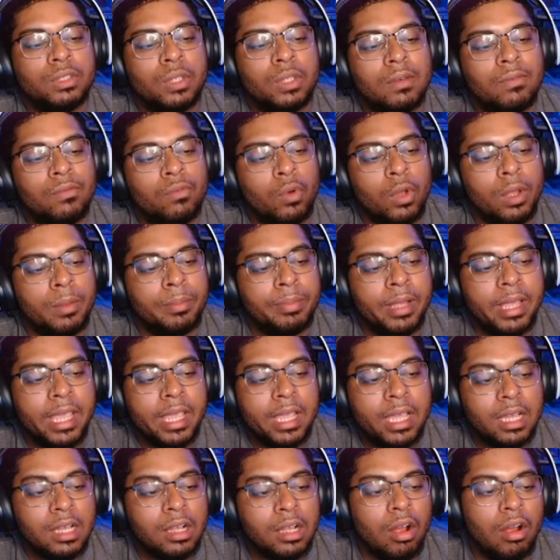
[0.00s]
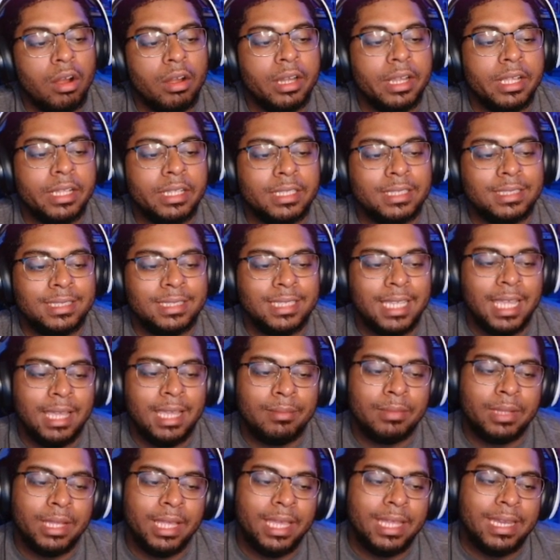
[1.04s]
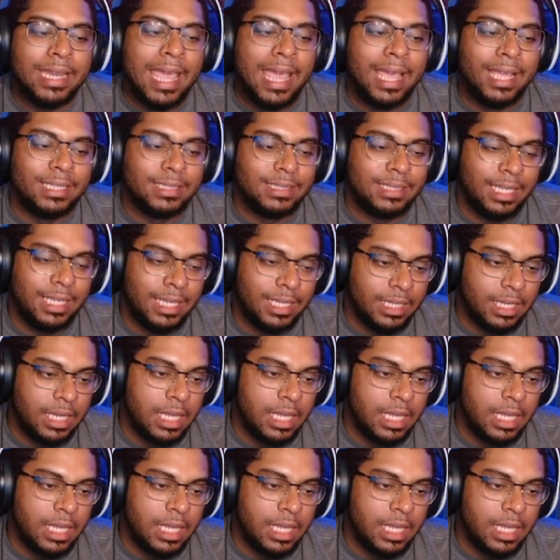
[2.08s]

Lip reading: to avoid playing a card in the same lane as it.